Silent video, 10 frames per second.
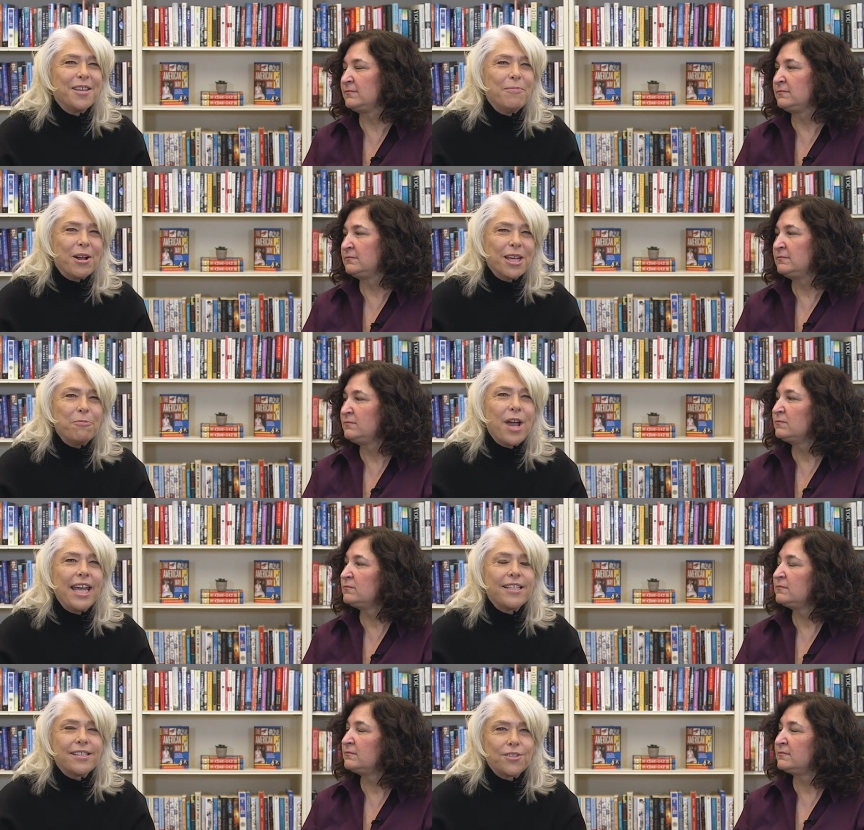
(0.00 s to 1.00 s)
Speaker 1: The American
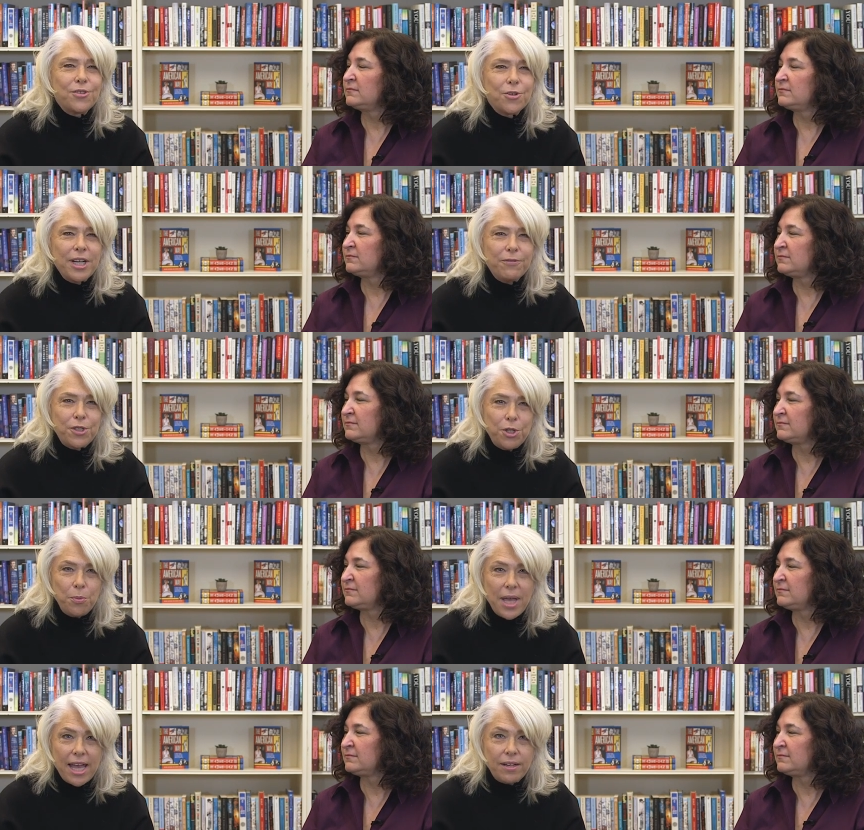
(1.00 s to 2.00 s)
Way is the story of two
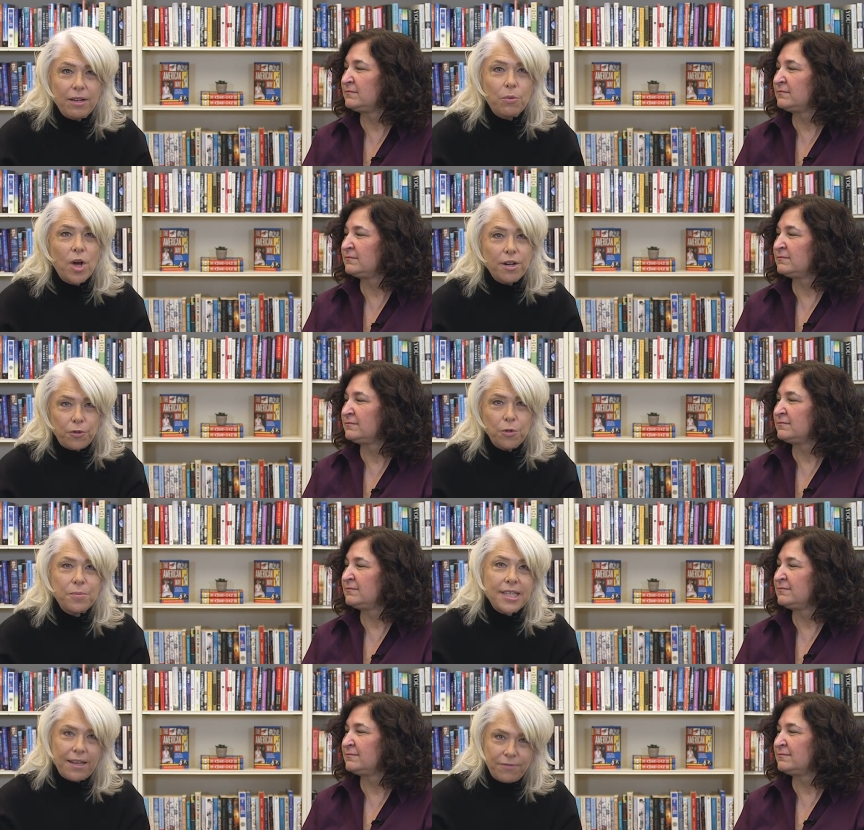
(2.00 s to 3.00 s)
men, one of
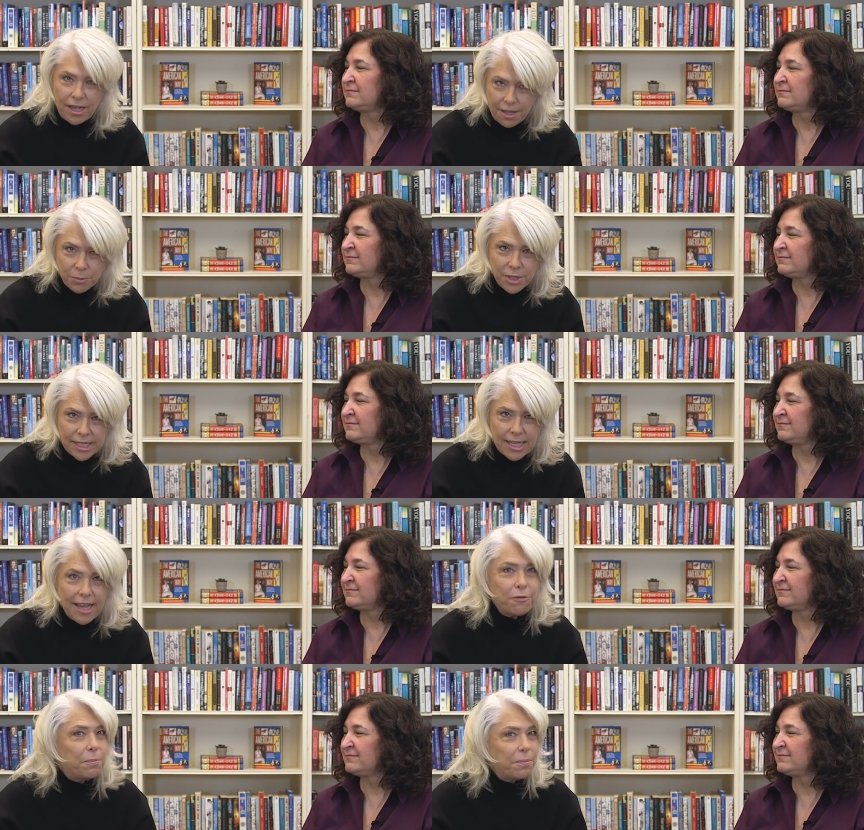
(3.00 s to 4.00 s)
whom saved the other one's
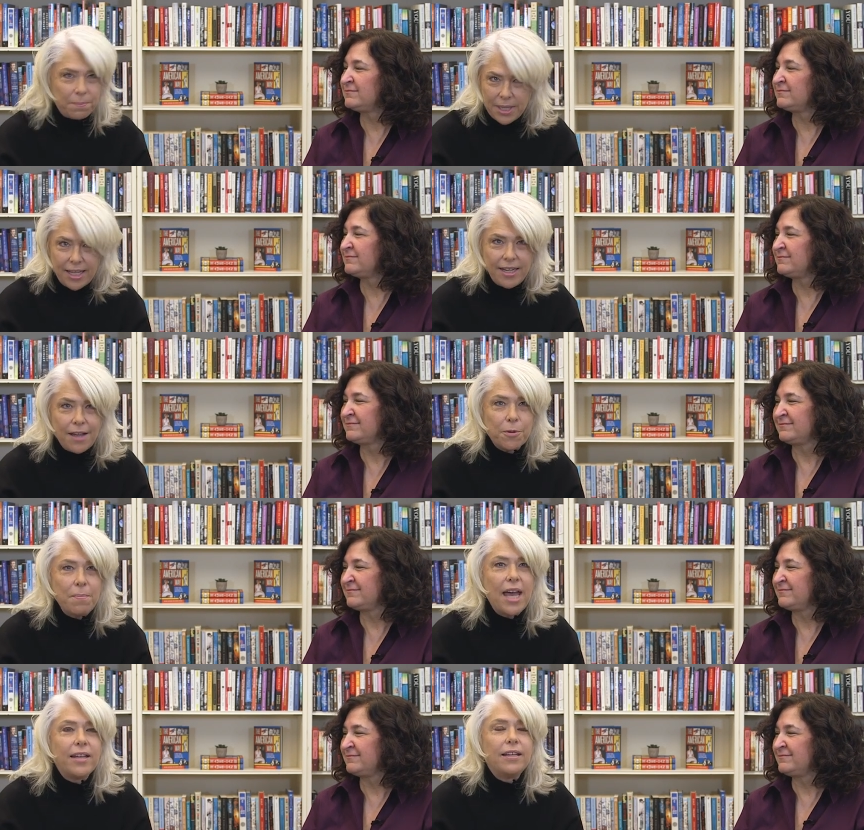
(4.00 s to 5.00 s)
life, but they never
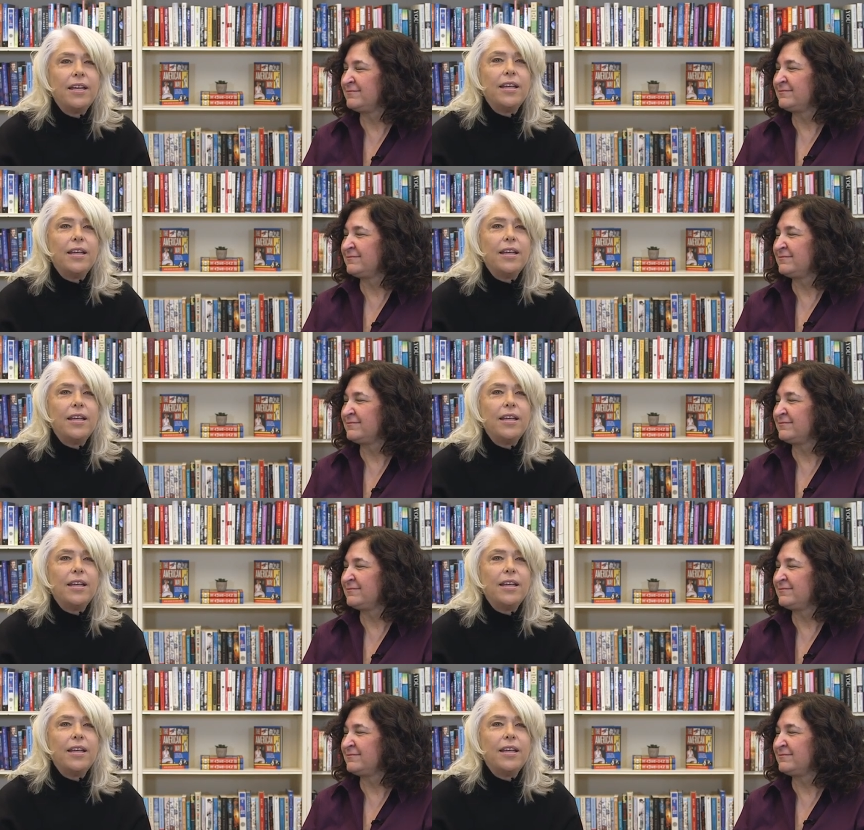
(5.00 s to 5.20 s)
met.